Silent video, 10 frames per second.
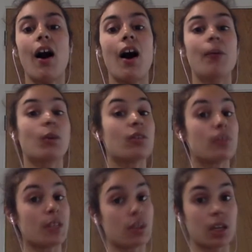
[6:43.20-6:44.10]
I'm going to
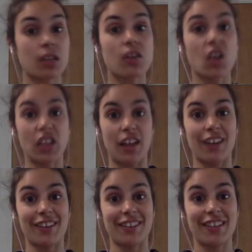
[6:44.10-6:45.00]
be doing it
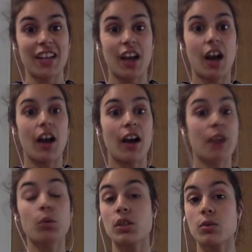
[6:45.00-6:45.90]
online. I, I
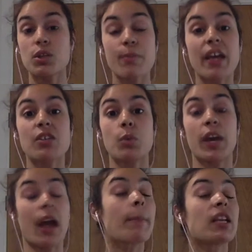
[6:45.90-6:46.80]
thought this was the best
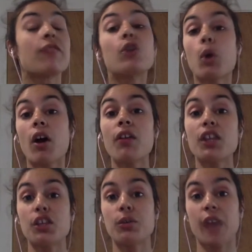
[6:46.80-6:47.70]
way. I mean, if you are in
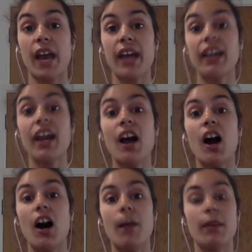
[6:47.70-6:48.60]
the UK,
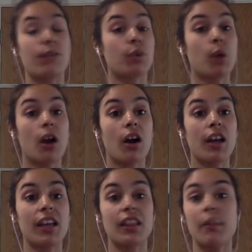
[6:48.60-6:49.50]
um, if you are
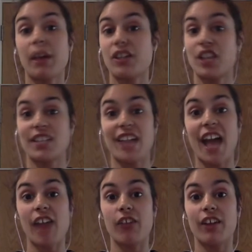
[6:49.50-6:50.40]
in the Manchester
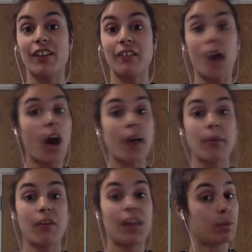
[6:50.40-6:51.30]
area, I'm
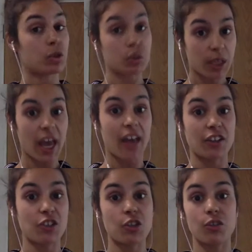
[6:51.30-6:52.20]
available, so we can
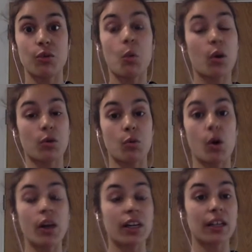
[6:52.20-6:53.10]
do one on
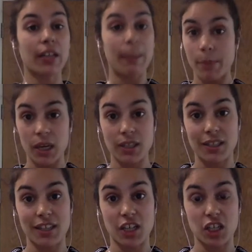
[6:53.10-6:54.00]
one in
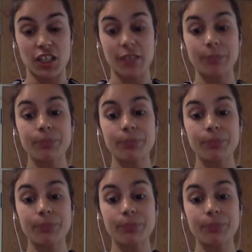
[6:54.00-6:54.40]
person sessions.